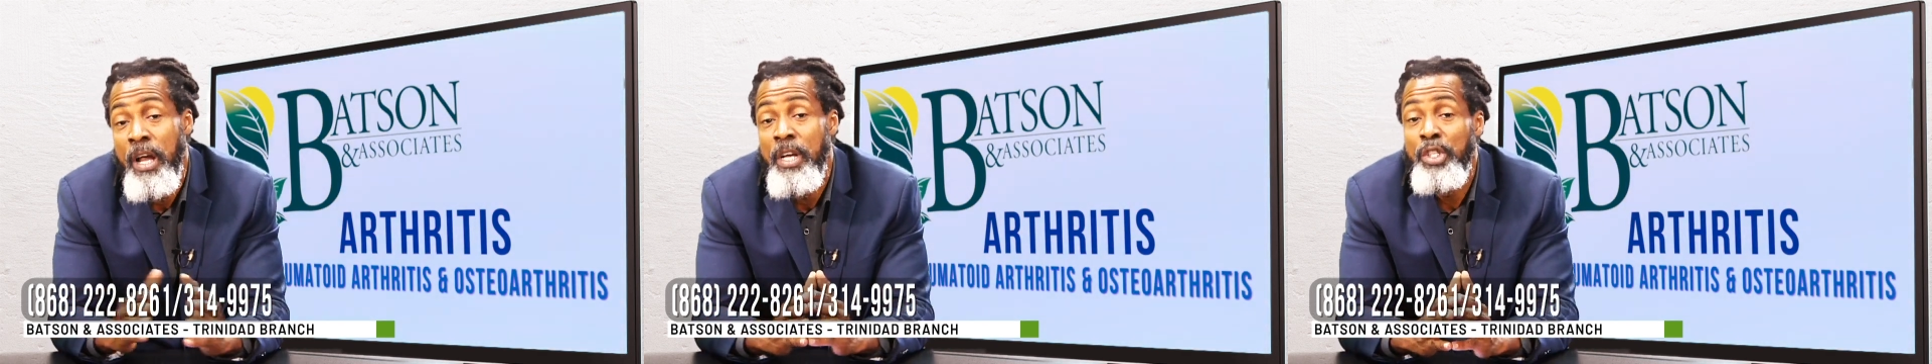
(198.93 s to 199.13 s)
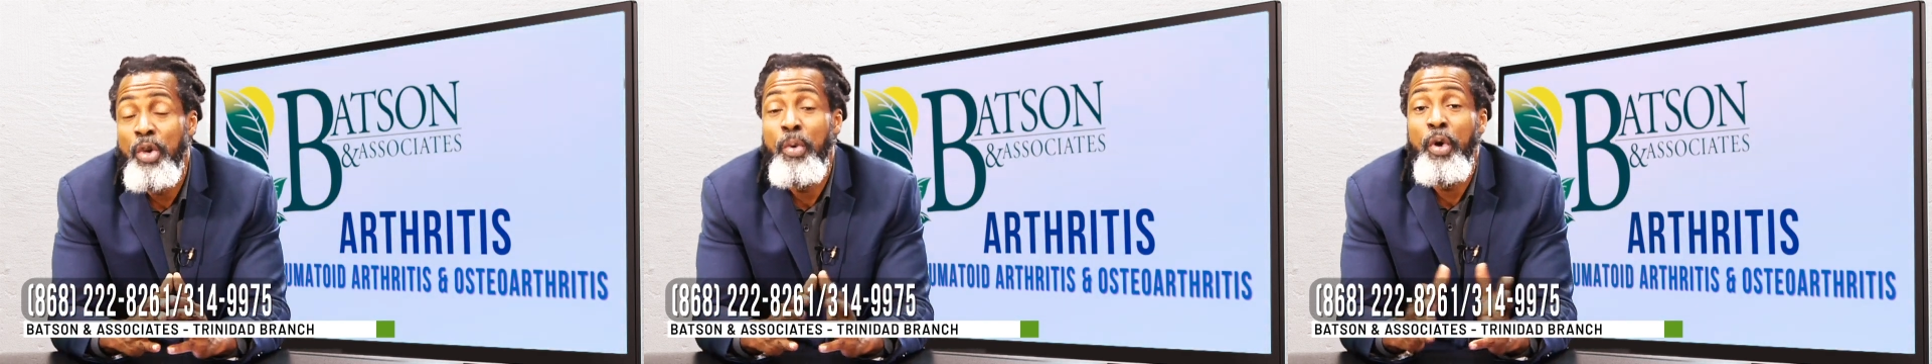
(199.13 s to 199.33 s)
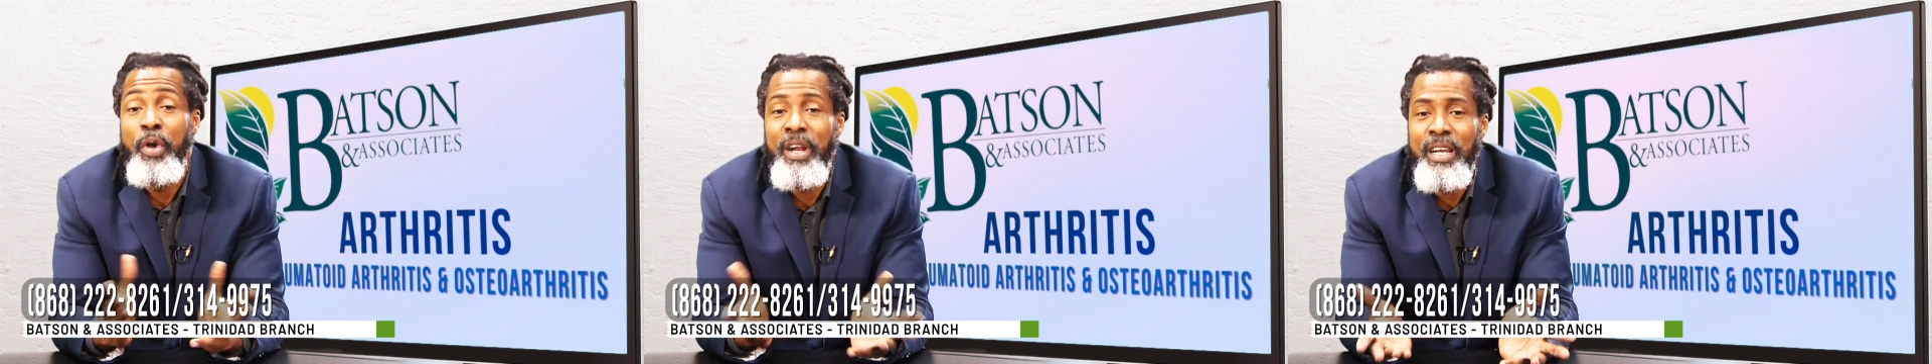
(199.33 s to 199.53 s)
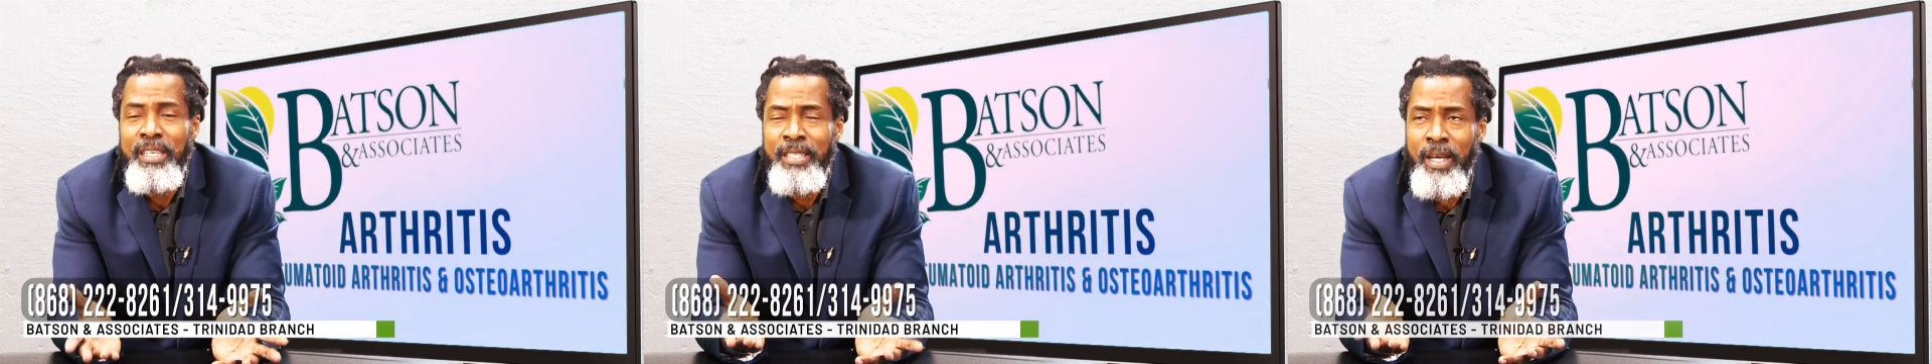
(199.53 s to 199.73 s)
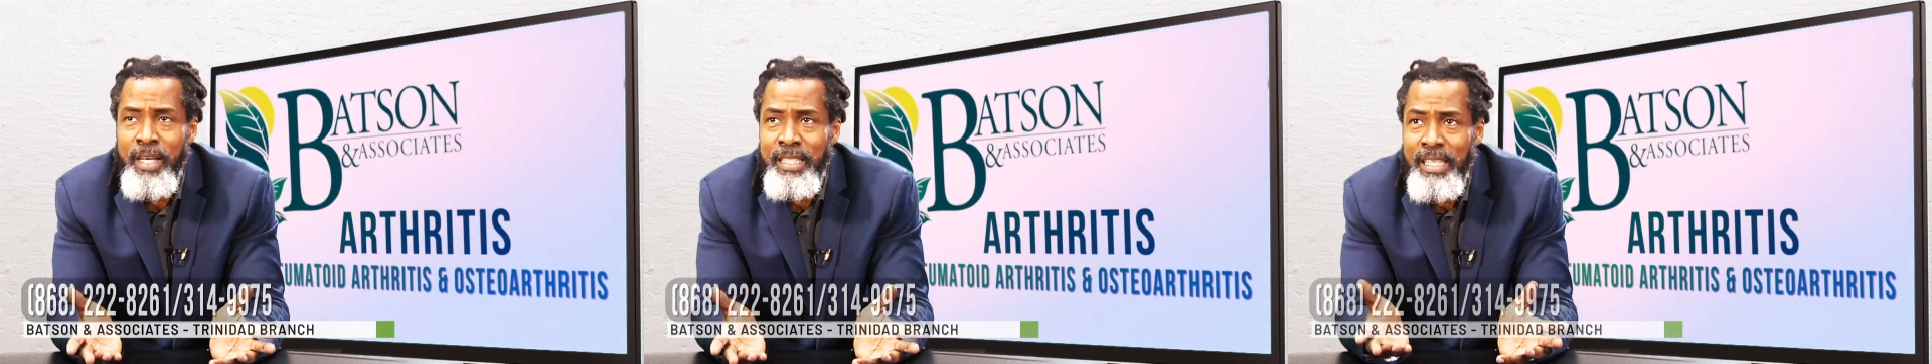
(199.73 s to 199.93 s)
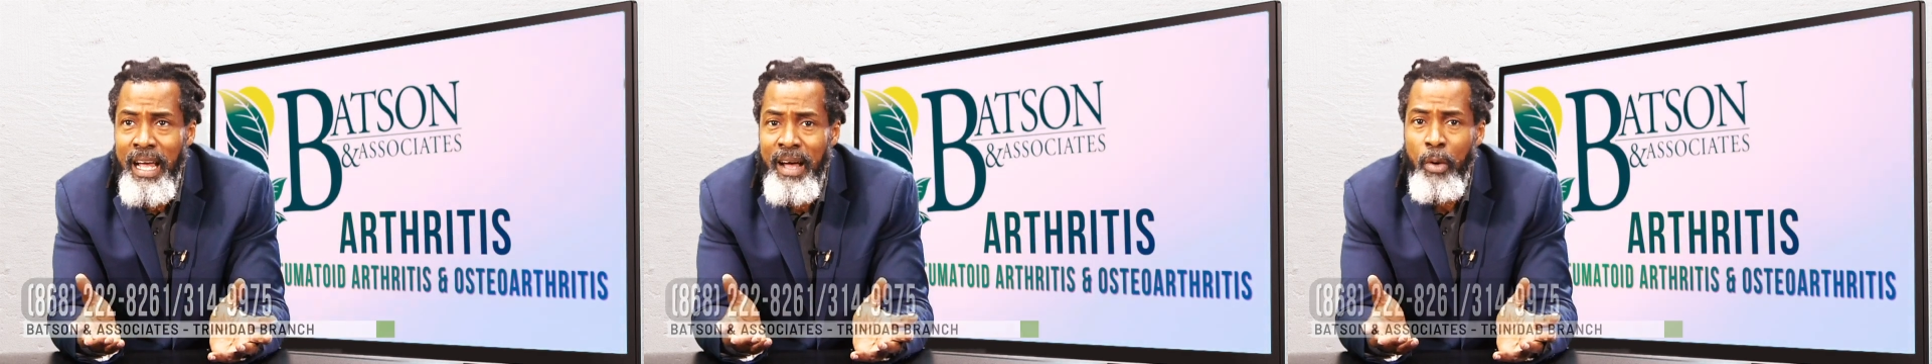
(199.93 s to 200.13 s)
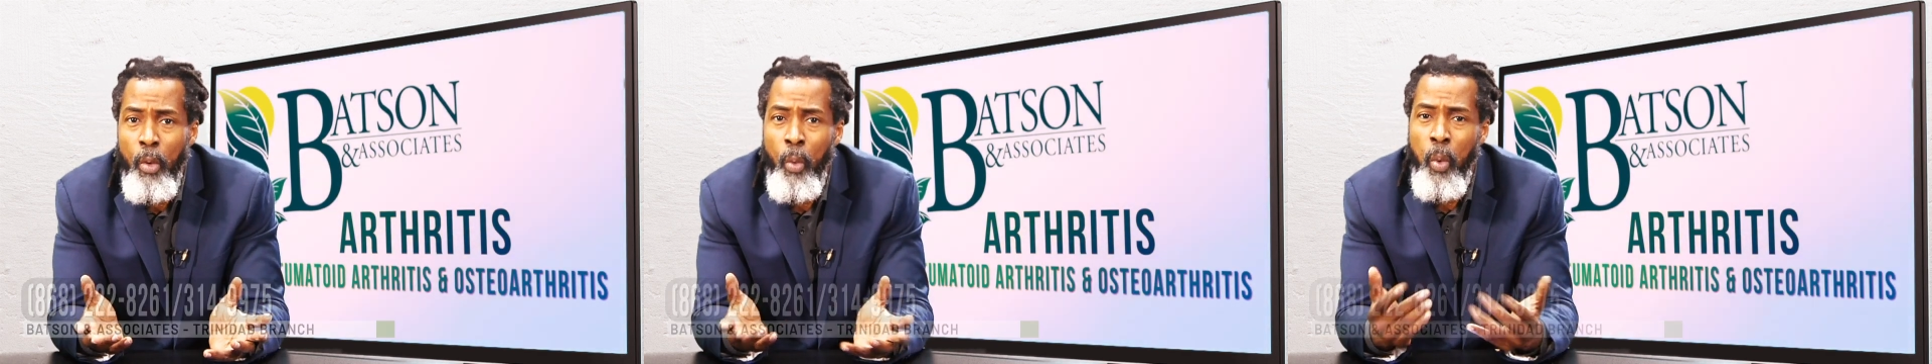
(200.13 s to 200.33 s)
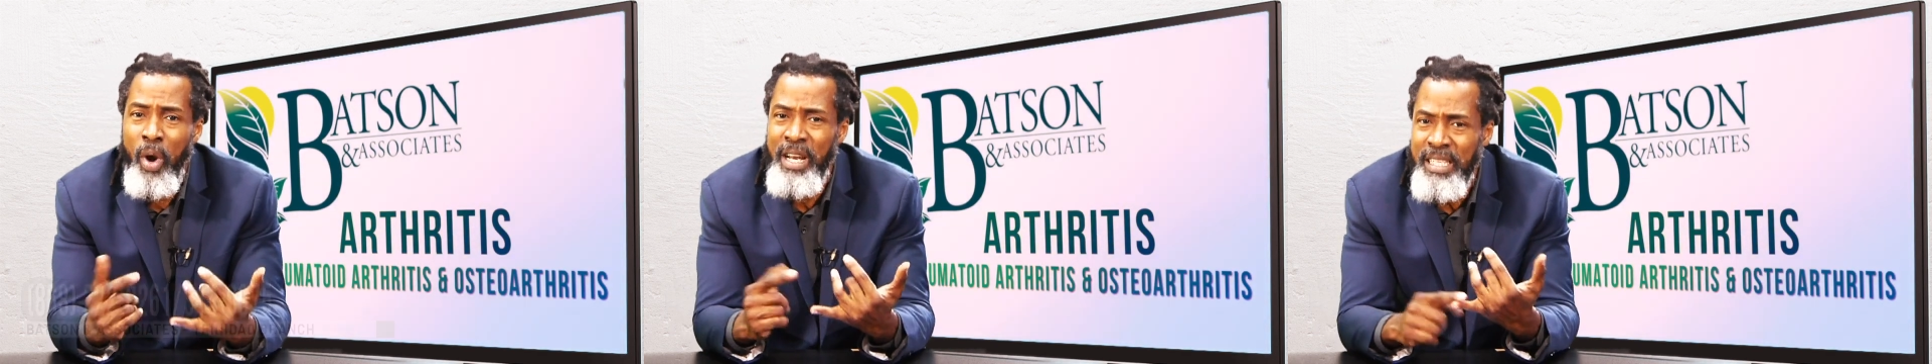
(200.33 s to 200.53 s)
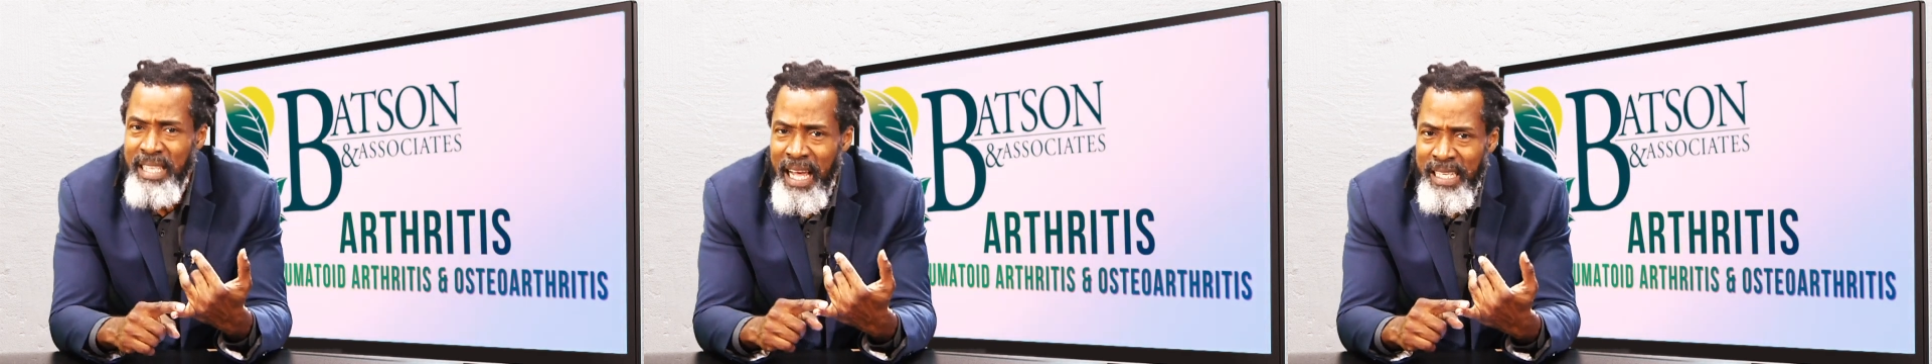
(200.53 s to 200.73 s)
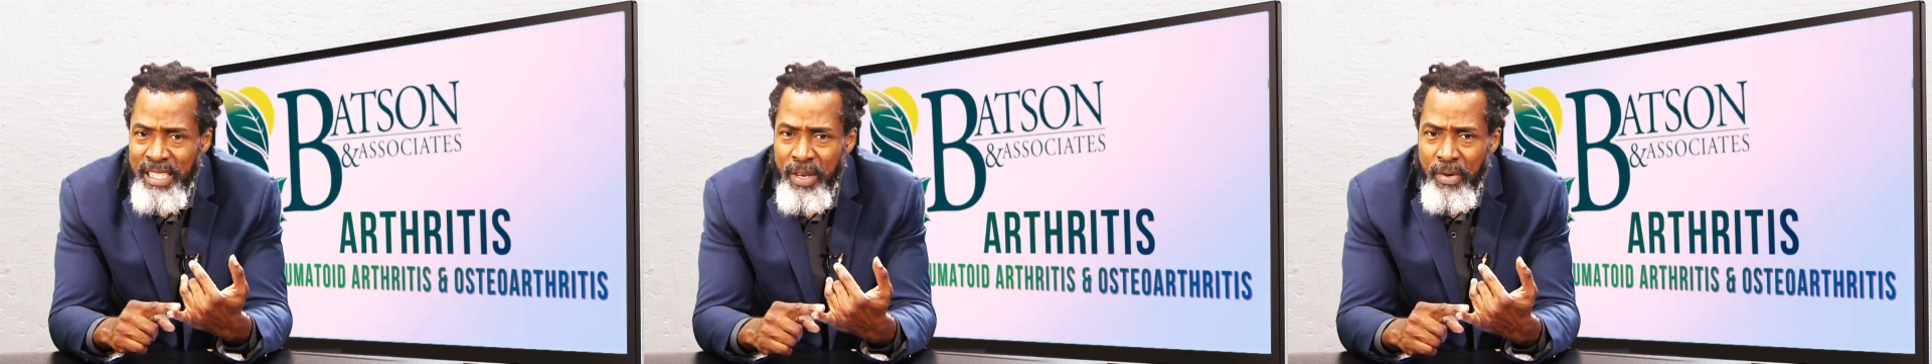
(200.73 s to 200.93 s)
So we're going to discuss what is
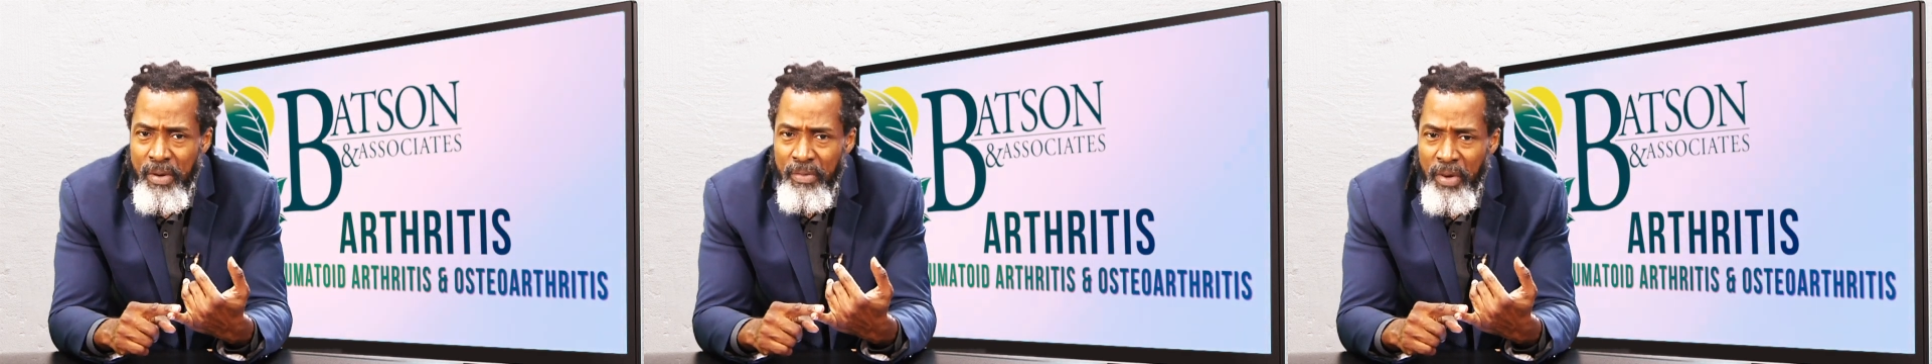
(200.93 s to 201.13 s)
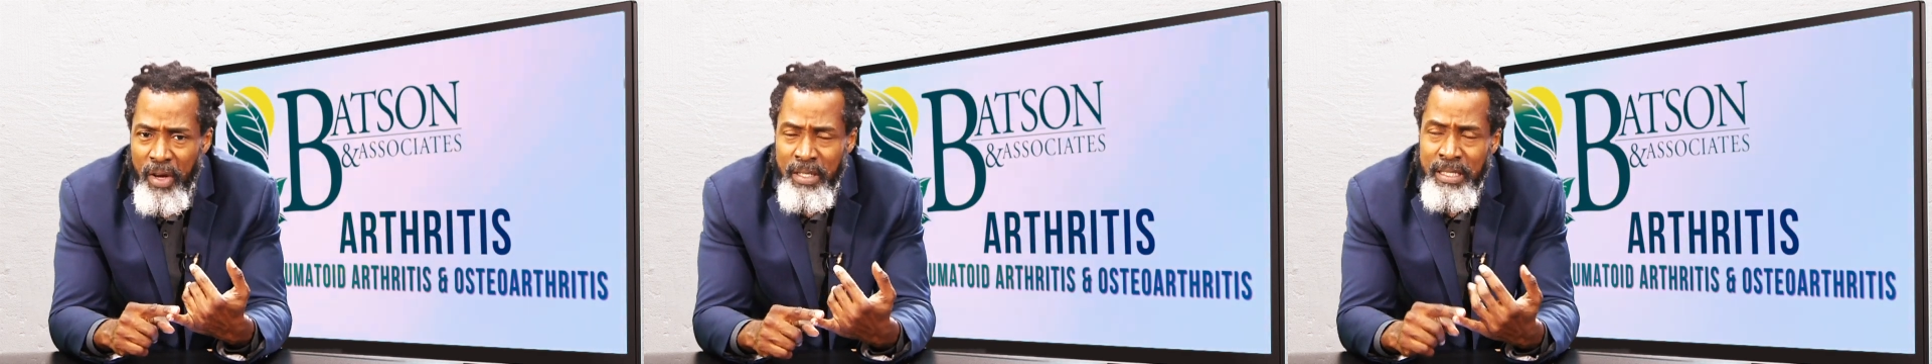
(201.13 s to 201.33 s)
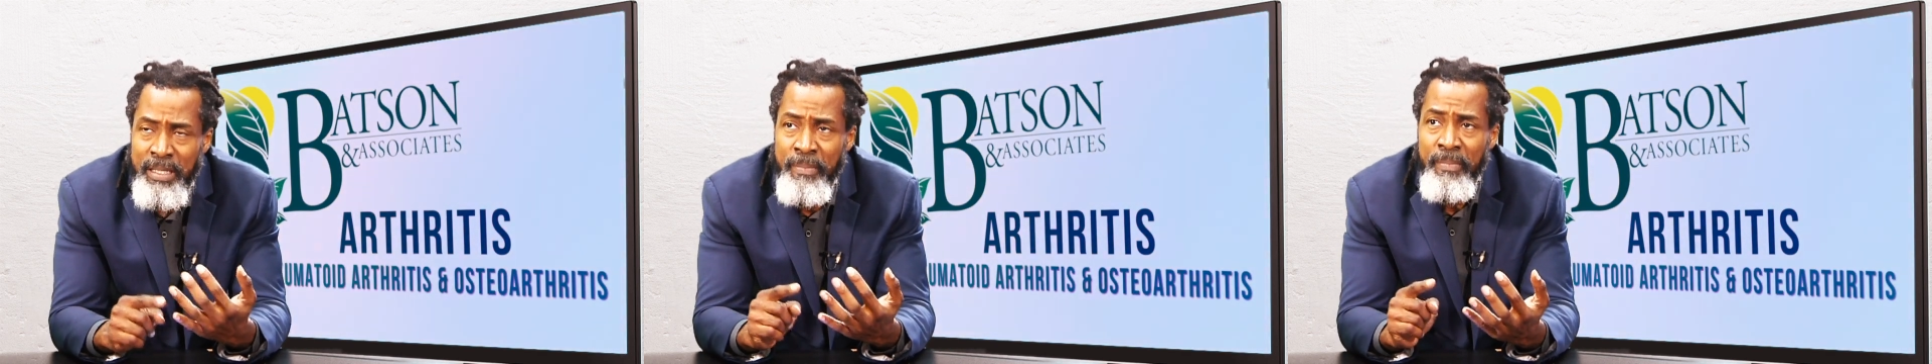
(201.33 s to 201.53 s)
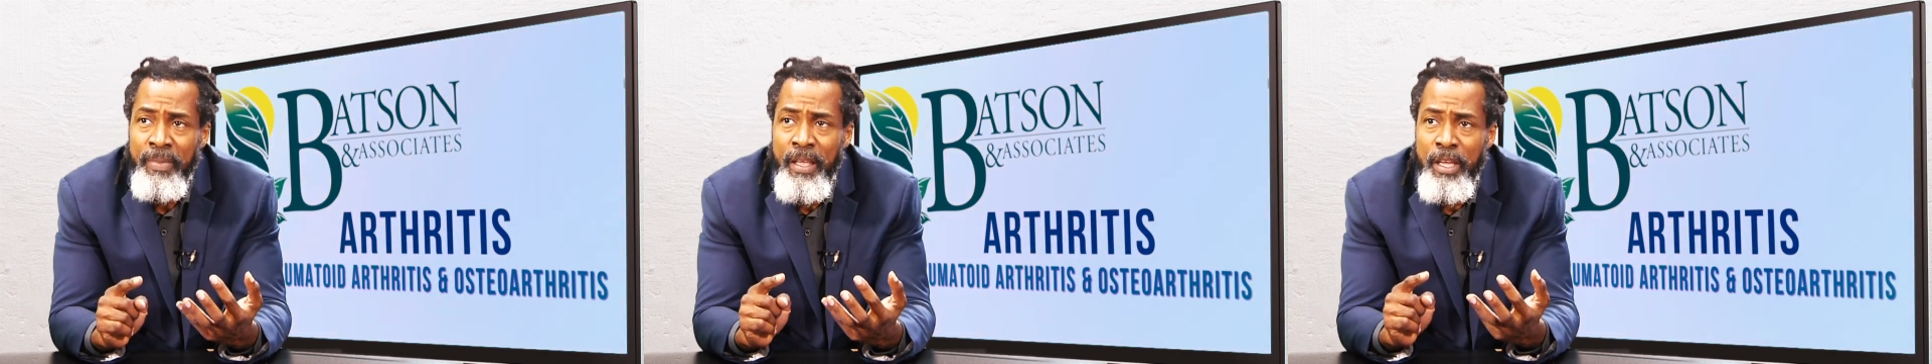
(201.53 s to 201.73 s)
acid reflux,